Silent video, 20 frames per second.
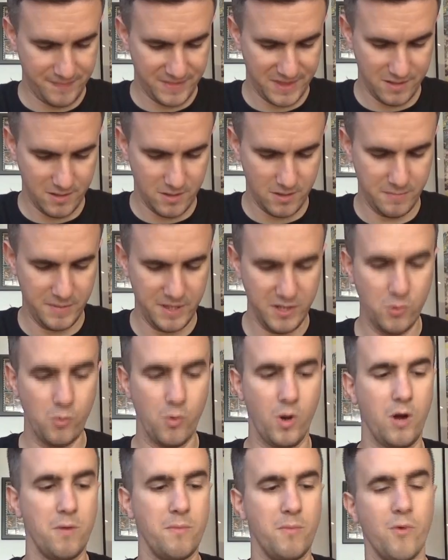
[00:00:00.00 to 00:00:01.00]
the
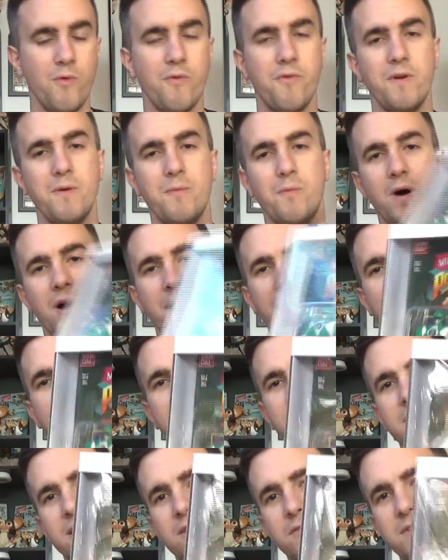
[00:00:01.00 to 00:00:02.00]
auto-morphing one.
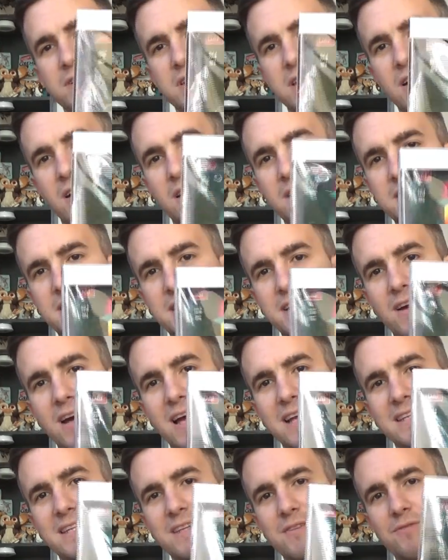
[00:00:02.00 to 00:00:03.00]
Obviously, like I said, I
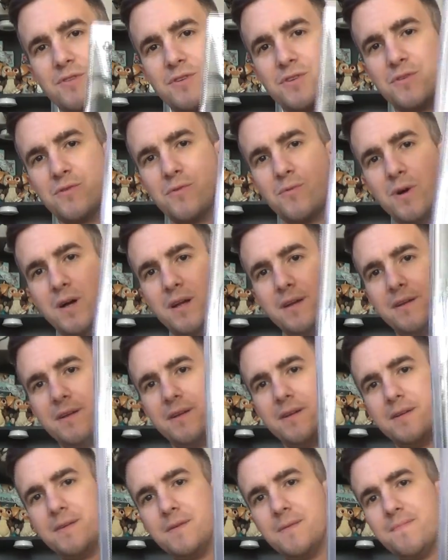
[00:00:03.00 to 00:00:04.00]
had the original one
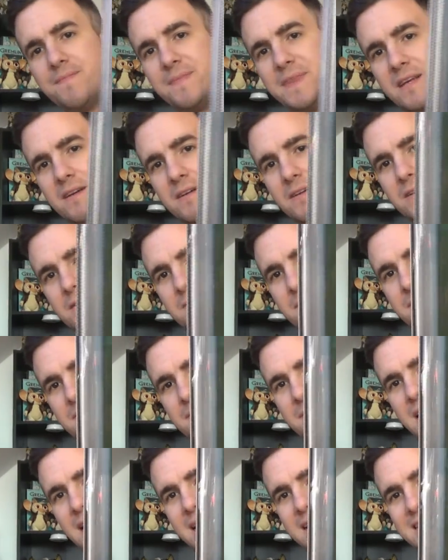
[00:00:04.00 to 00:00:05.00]

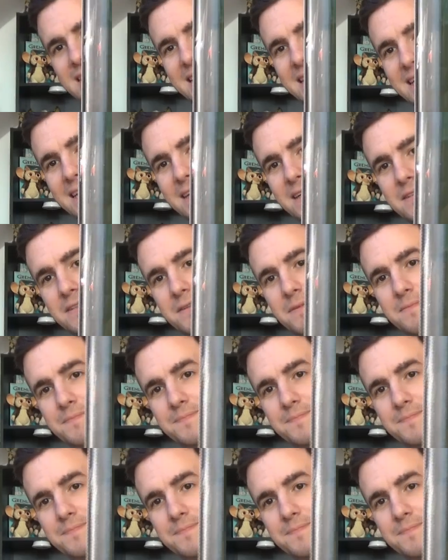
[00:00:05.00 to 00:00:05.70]
as a kid.